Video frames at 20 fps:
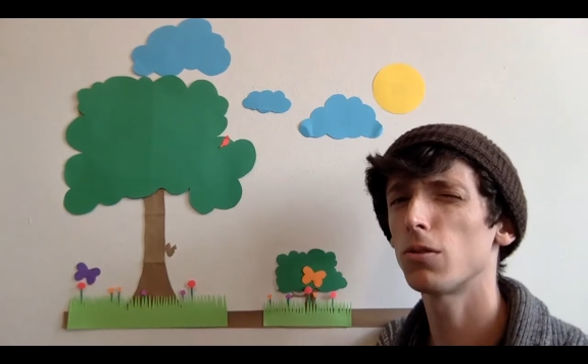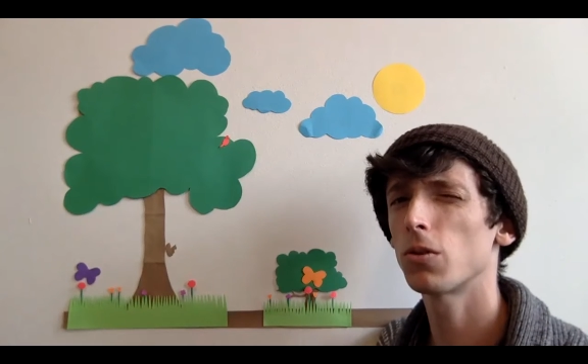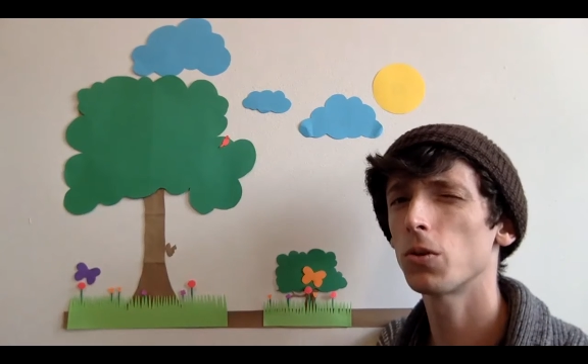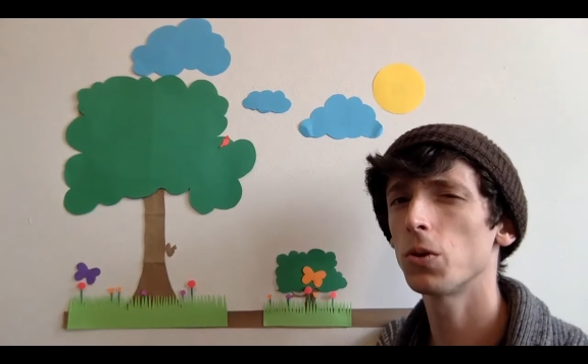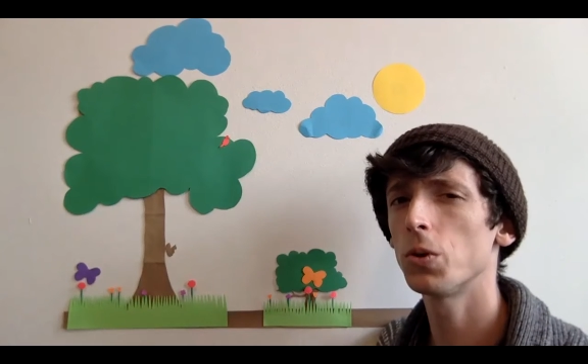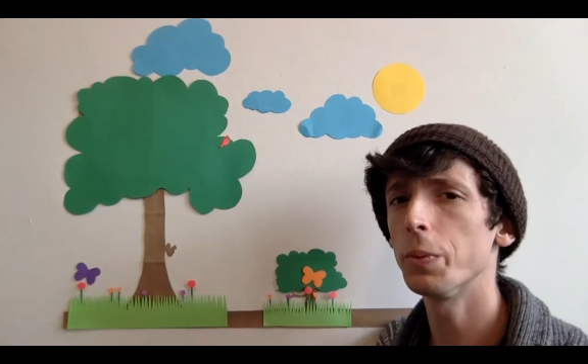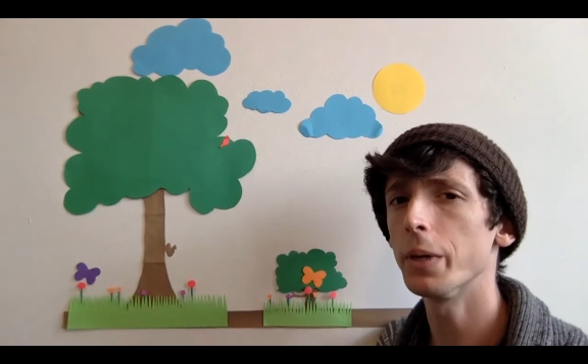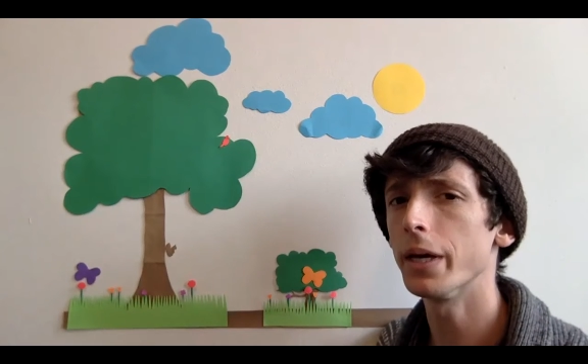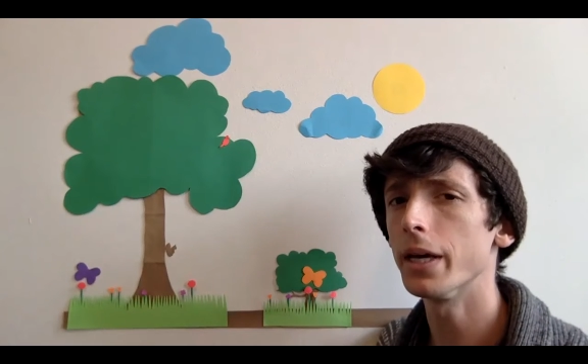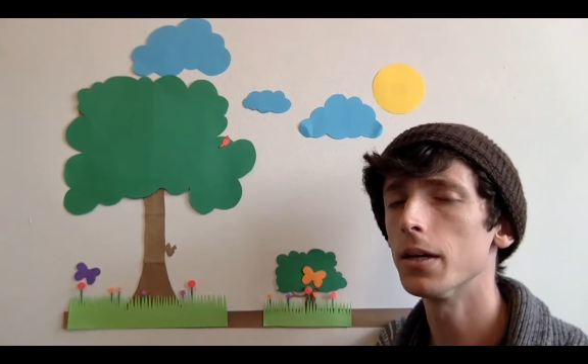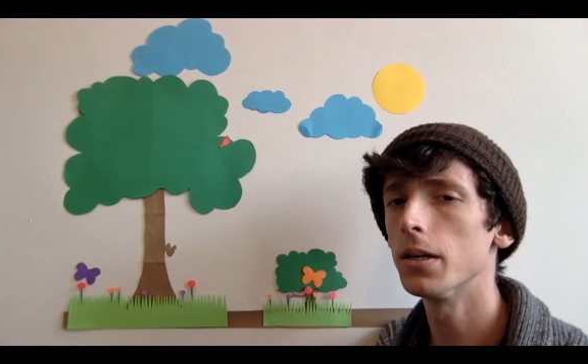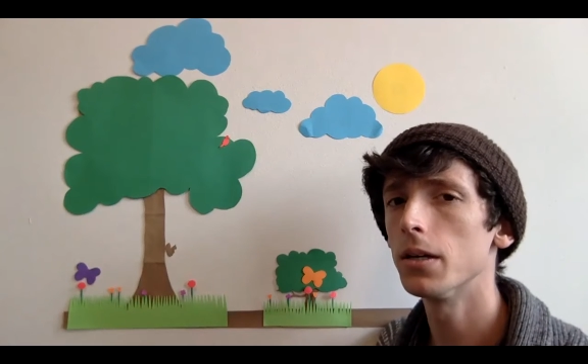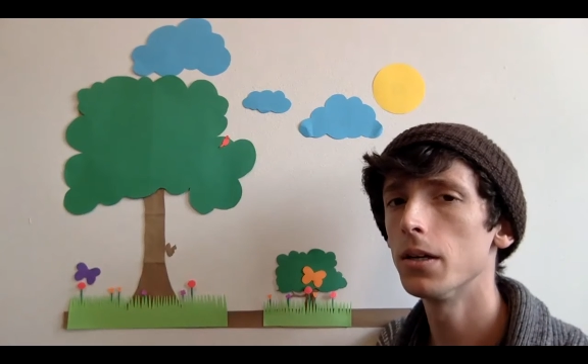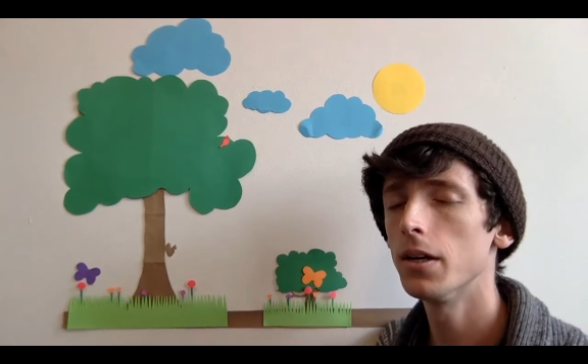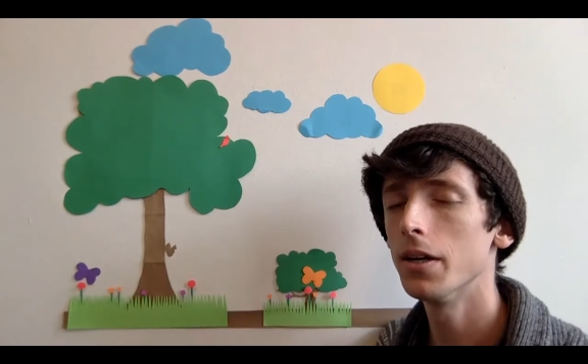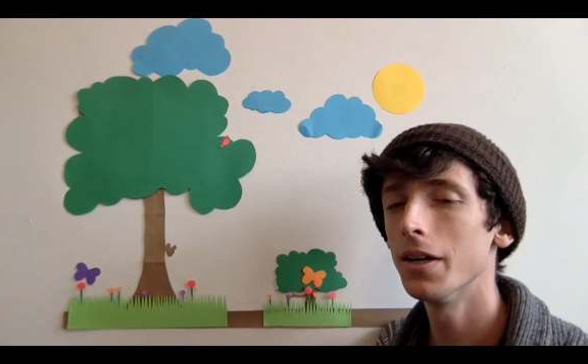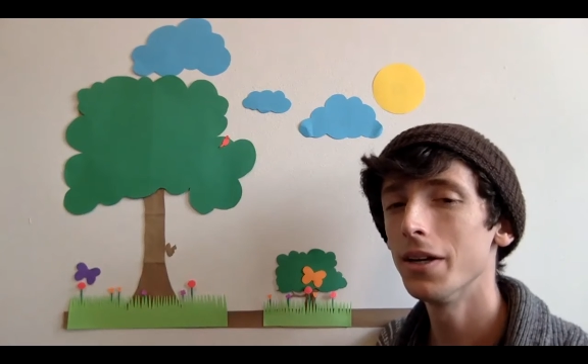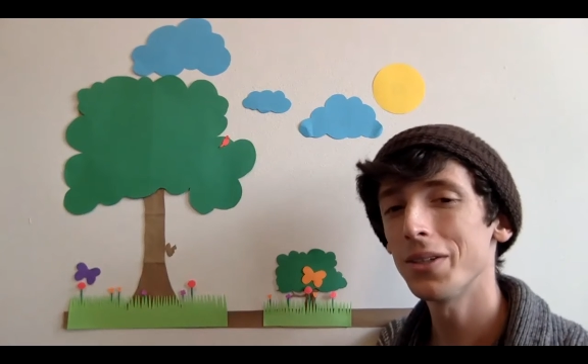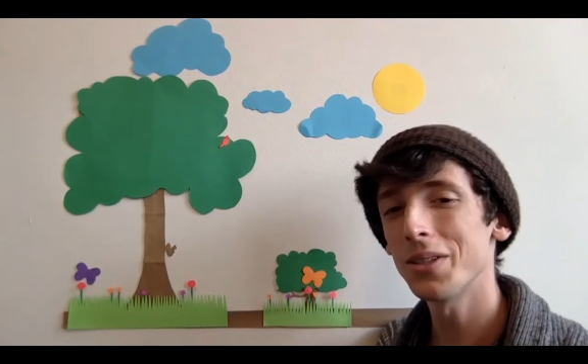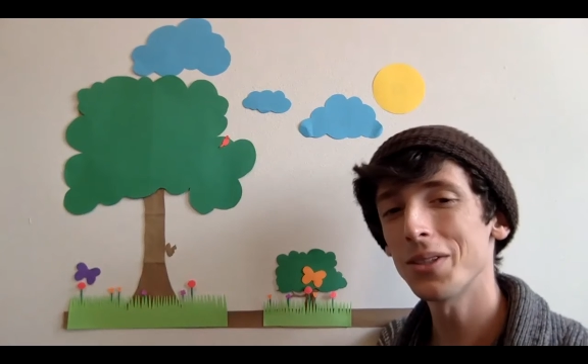gloomy,
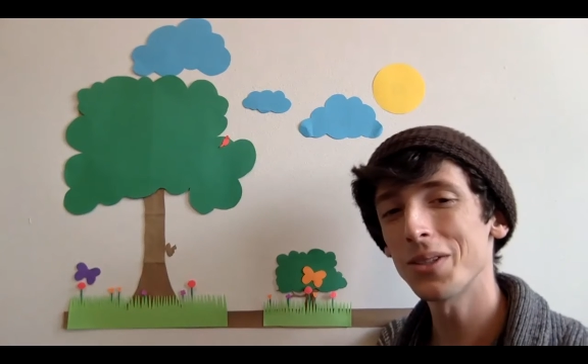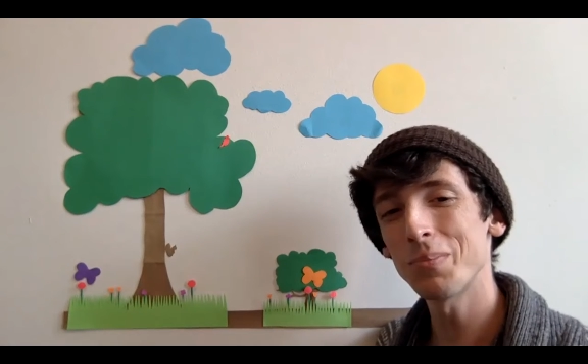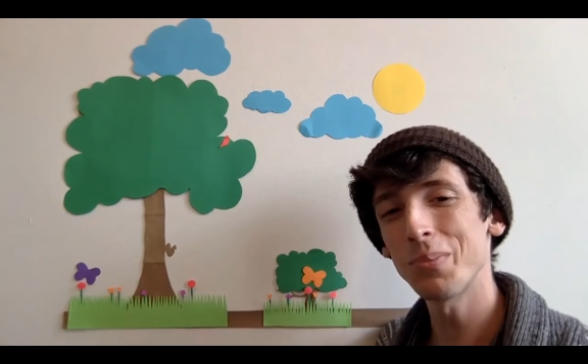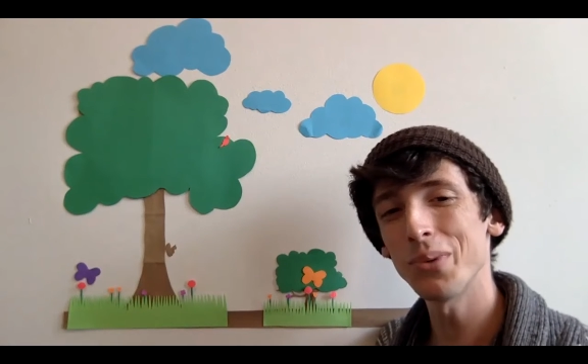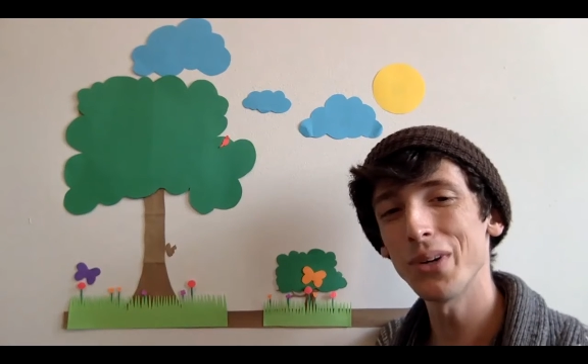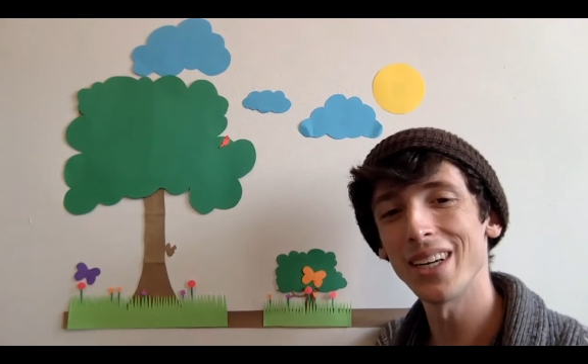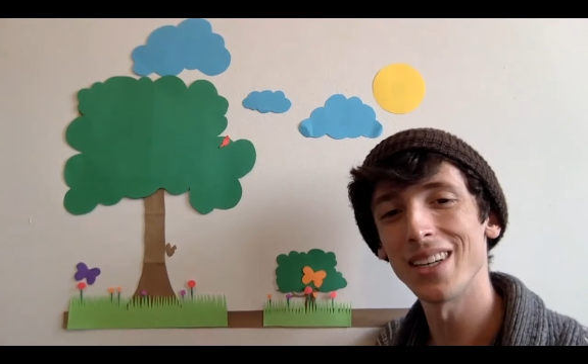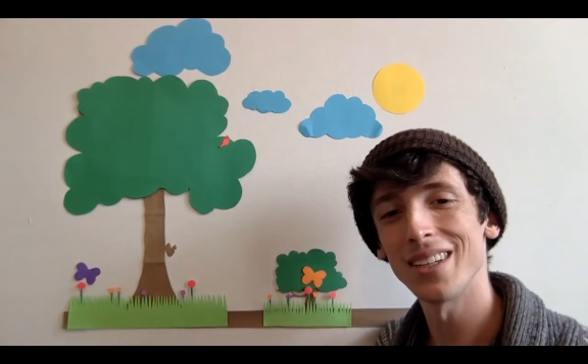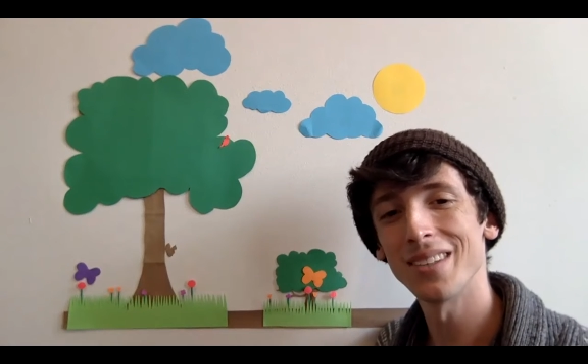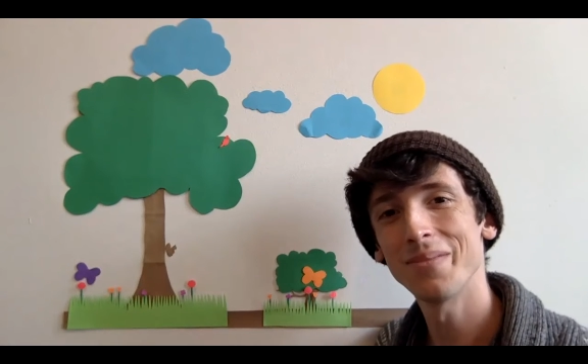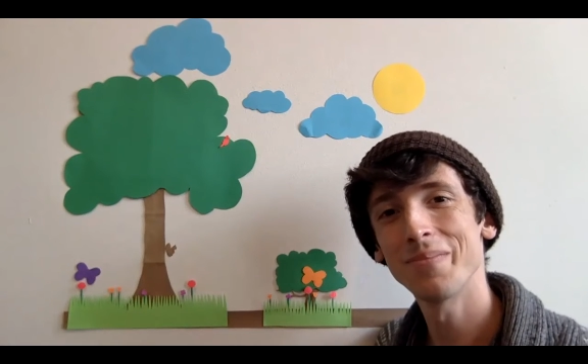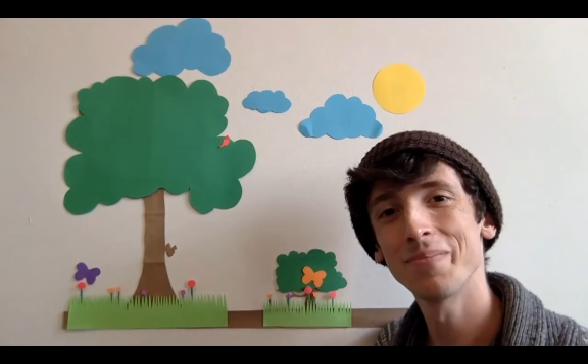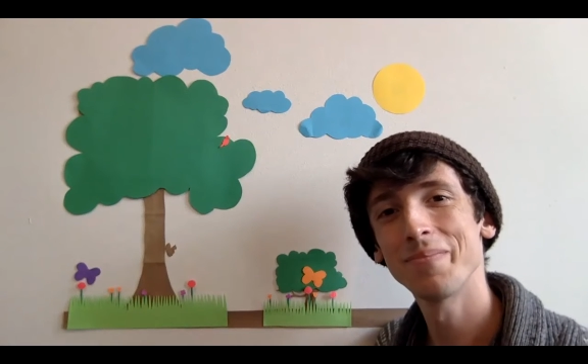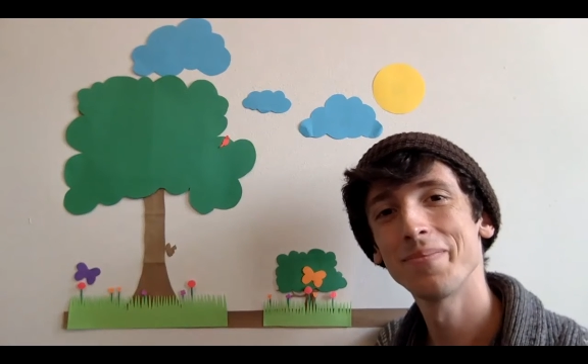to spring,